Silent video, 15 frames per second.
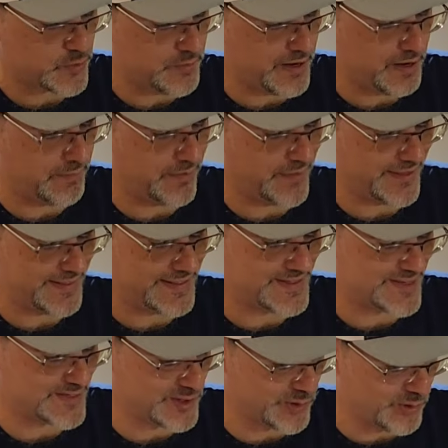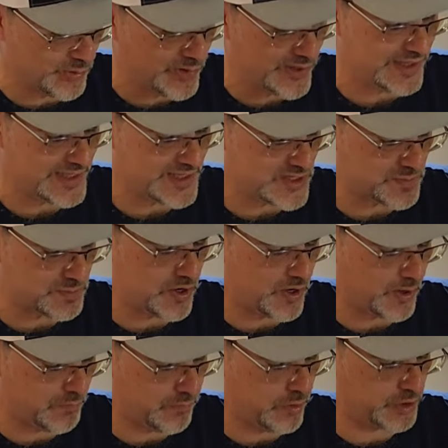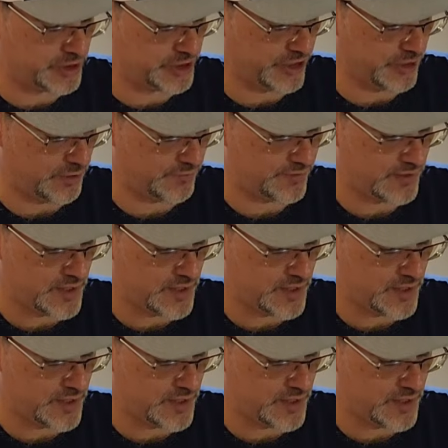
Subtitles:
remember that this is a really small bookshelf.